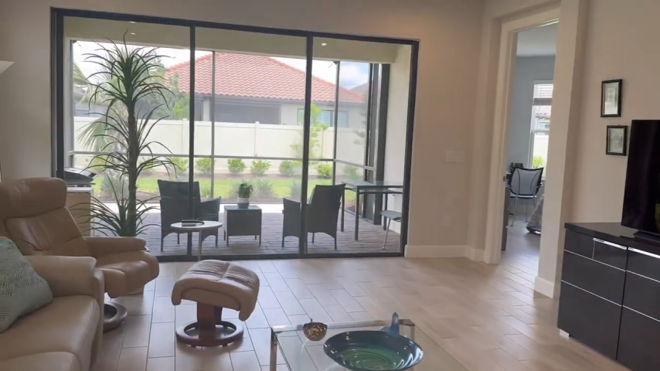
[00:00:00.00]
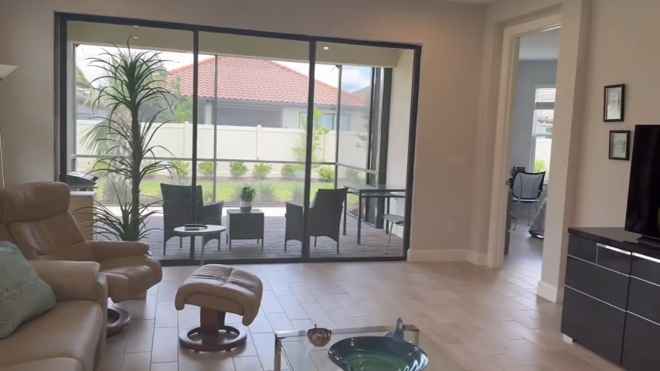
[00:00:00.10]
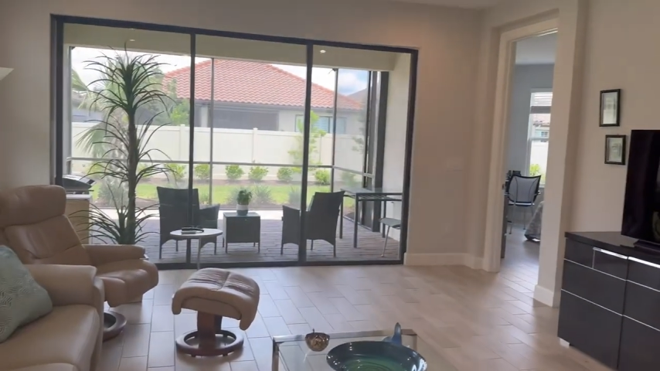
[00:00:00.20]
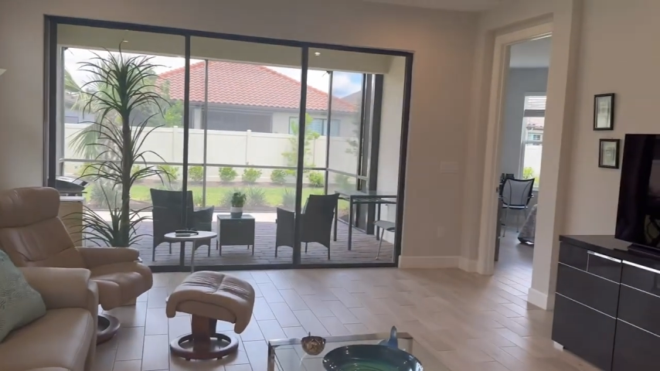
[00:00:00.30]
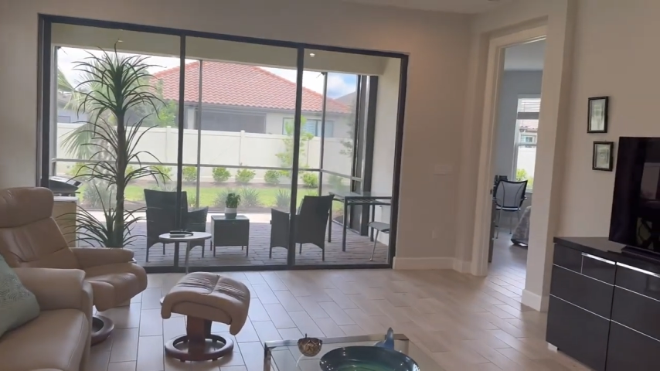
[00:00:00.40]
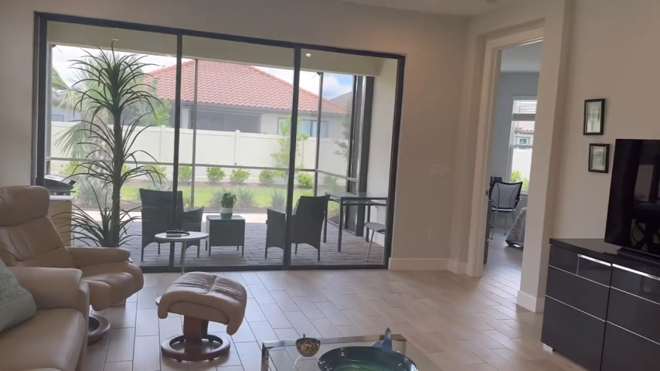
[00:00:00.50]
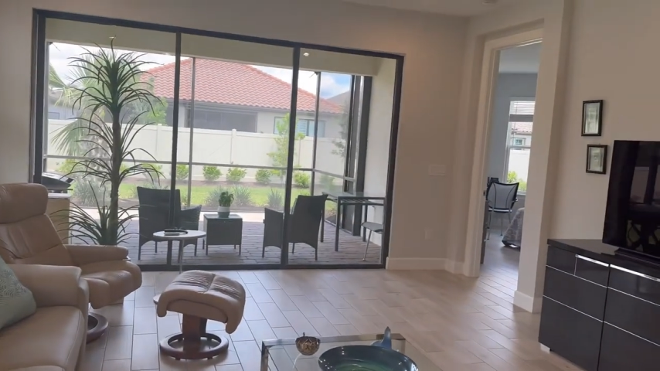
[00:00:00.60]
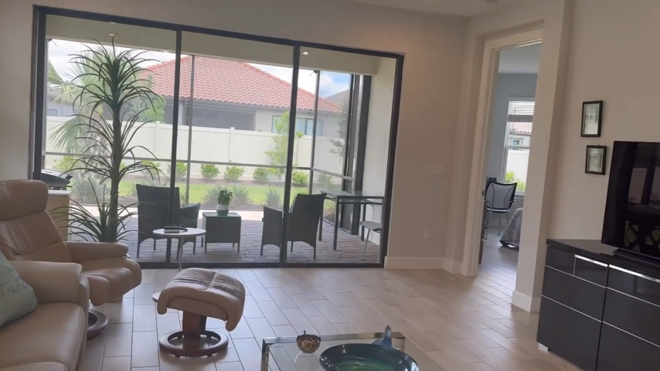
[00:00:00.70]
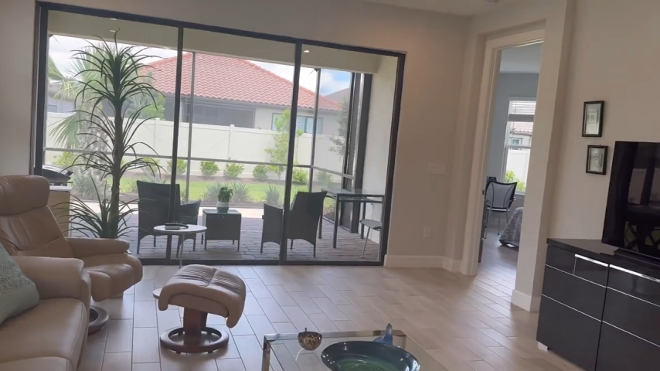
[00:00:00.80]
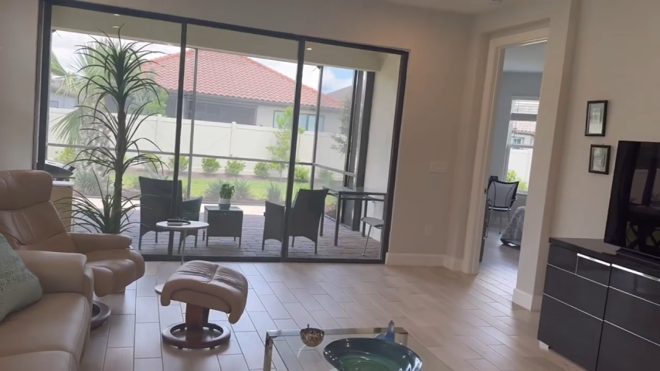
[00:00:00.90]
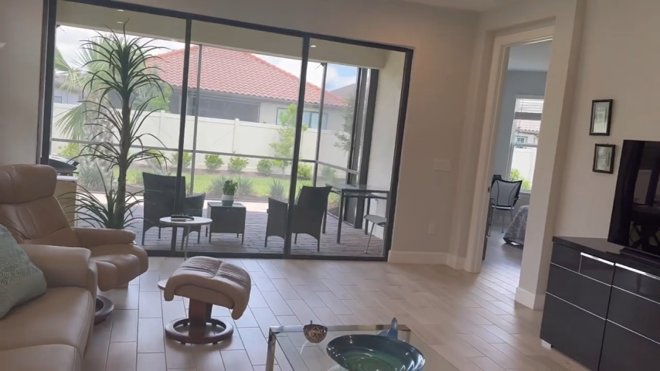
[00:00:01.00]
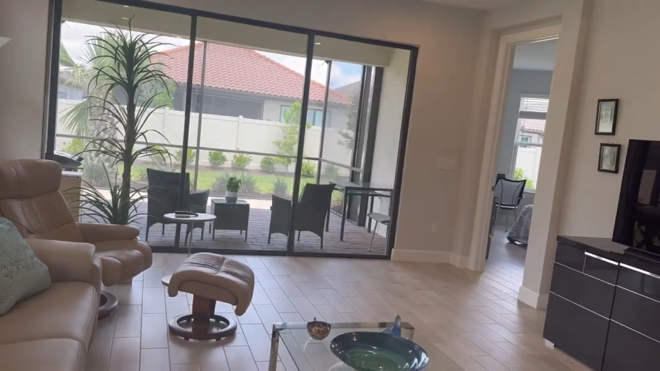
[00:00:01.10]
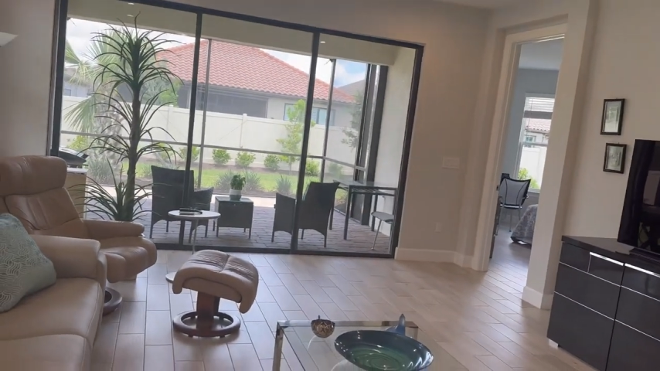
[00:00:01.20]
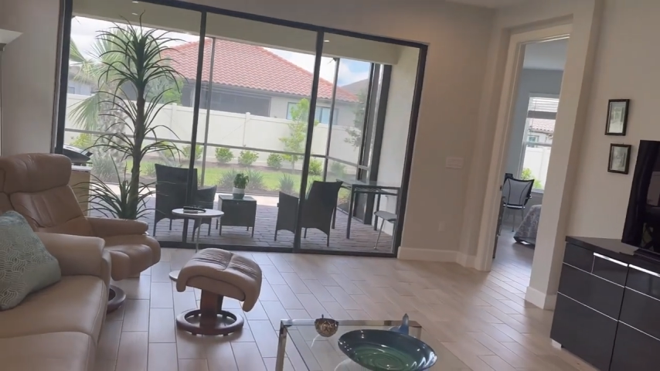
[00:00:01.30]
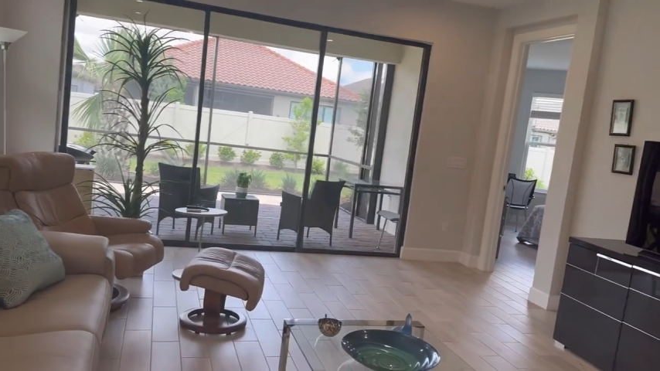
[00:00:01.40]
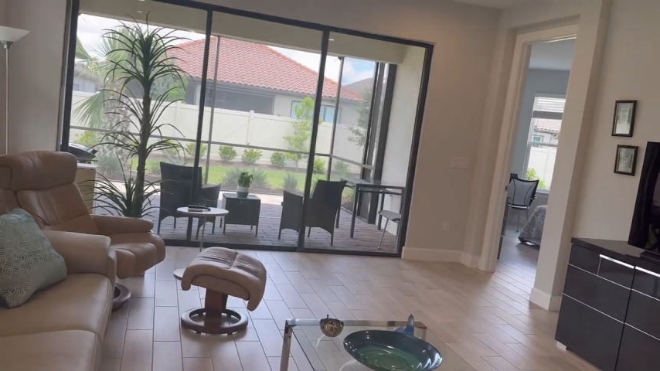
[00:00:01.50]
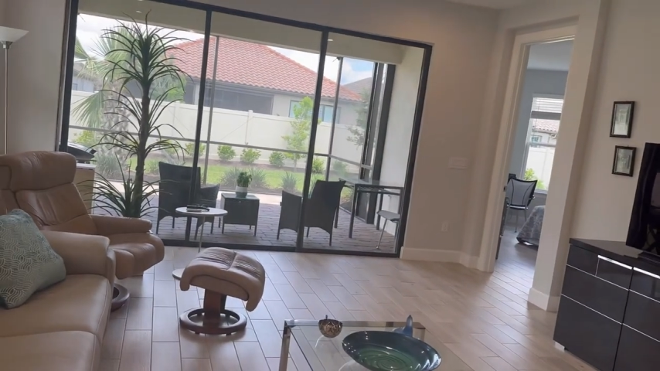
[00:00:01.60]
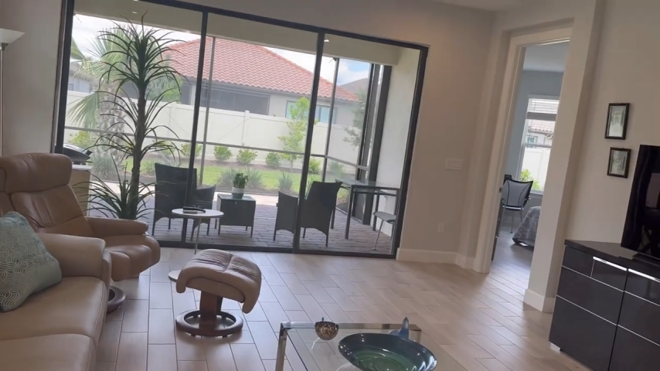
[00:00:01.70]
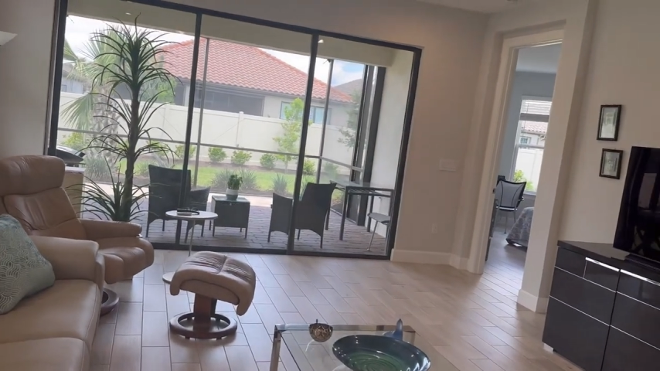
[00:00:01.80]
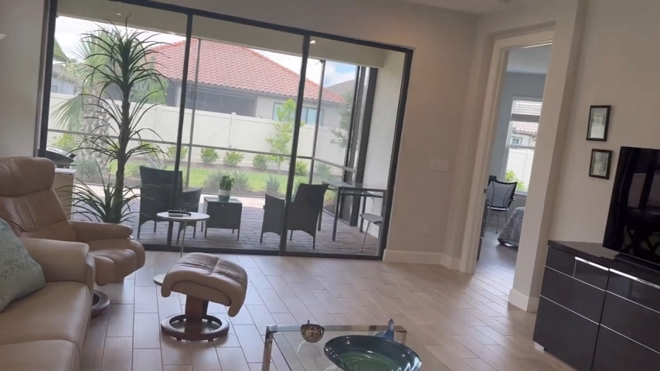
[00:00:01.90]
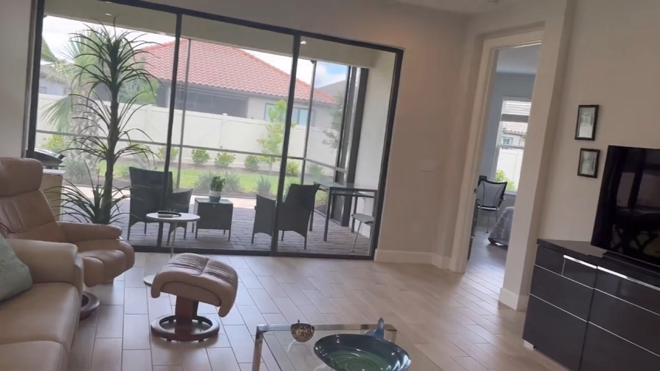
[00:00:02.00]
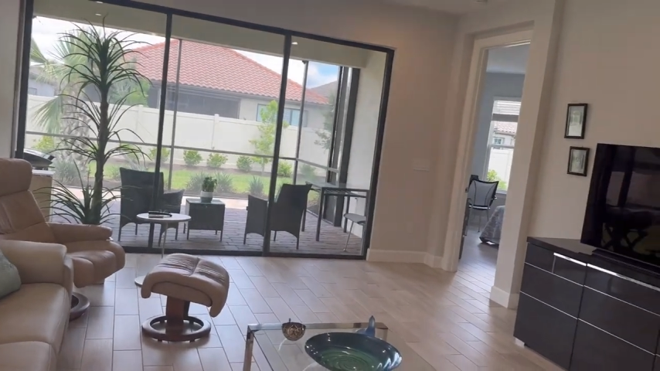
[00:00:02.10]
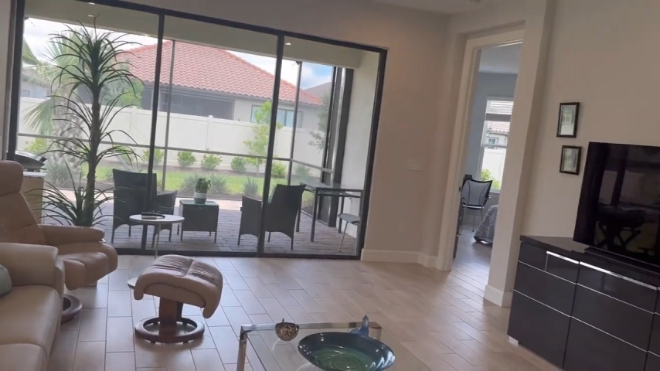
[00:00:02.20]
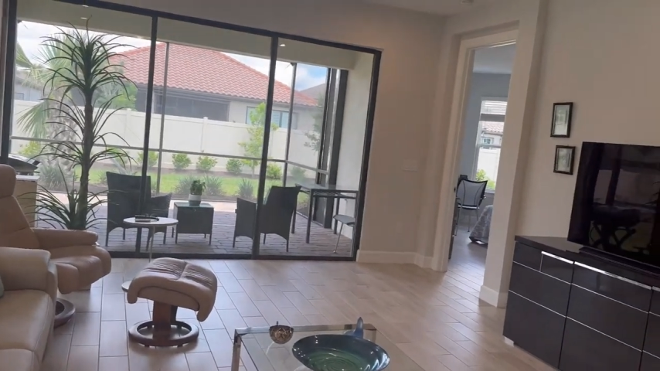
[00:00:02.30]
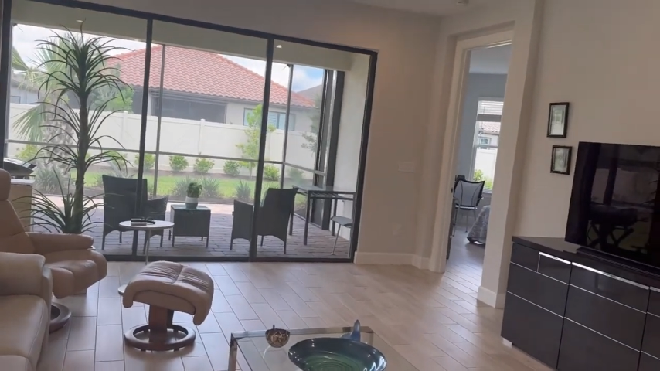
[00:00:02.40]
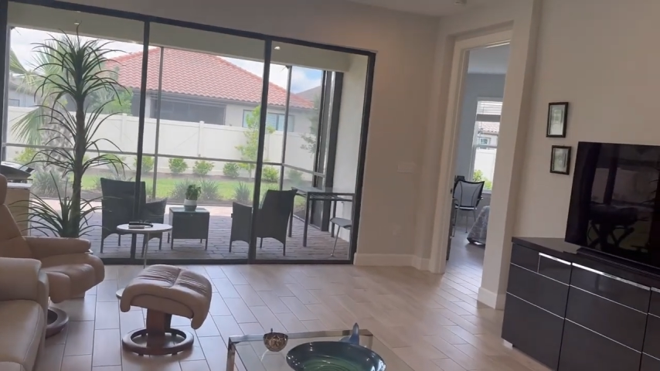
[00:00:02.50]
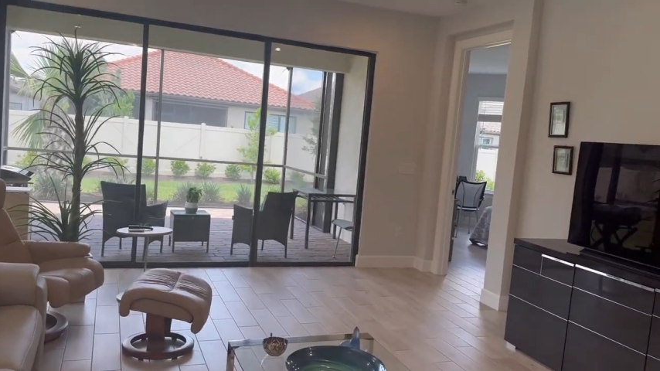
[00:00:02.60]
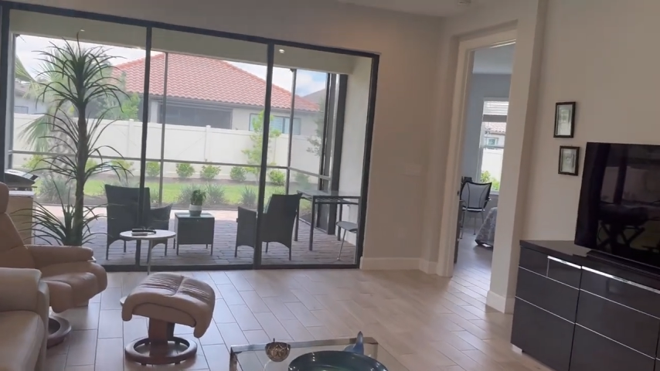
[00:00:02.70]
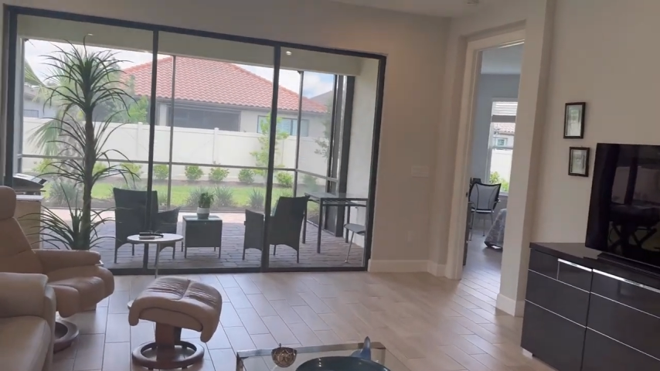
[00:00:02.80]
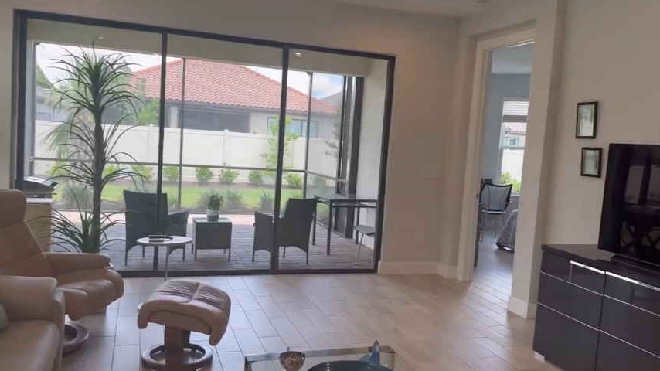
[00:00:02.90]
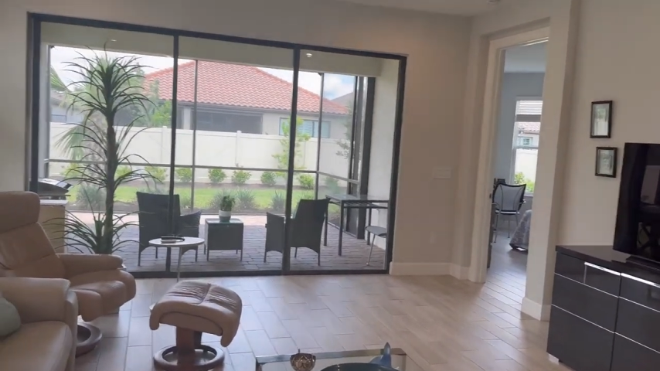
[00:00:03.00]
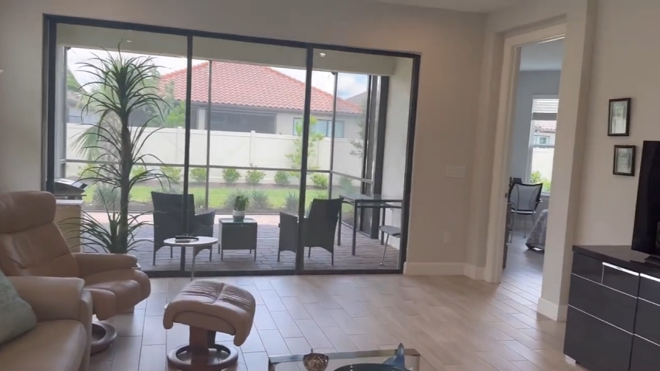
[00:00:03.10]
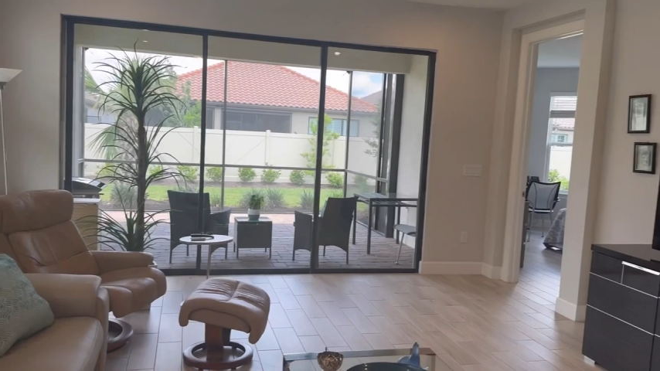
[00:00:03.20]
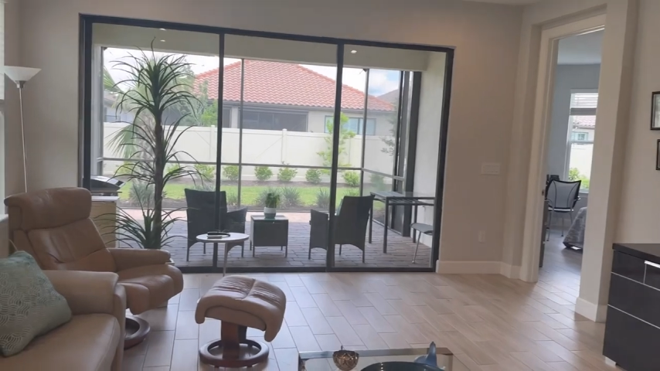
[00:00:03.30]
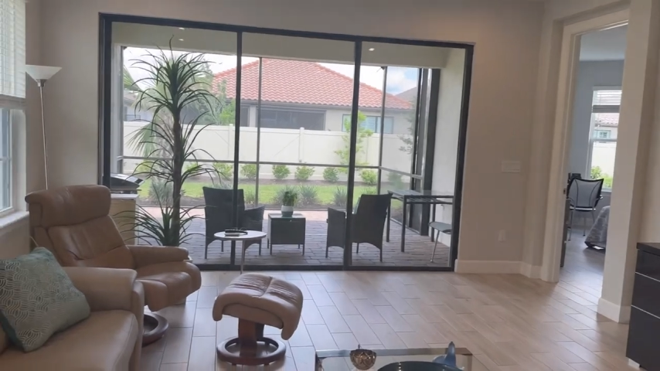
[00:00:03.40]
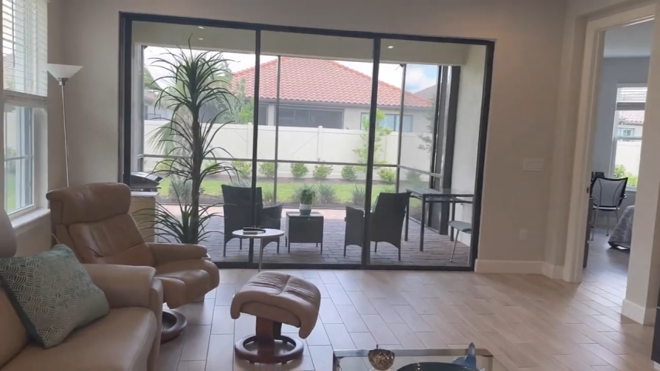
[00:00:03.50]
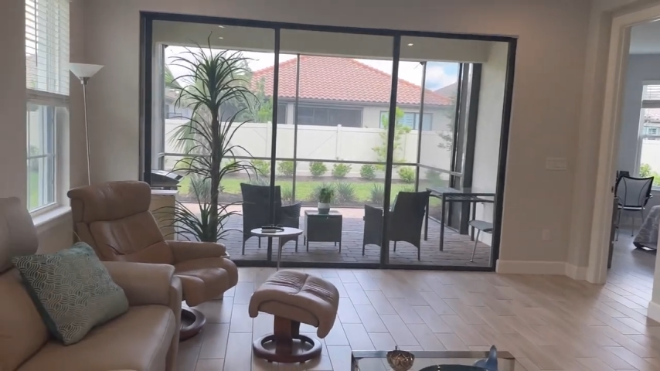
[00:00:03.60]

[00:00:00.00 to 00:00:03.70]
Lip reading: [unreadable: no face in view]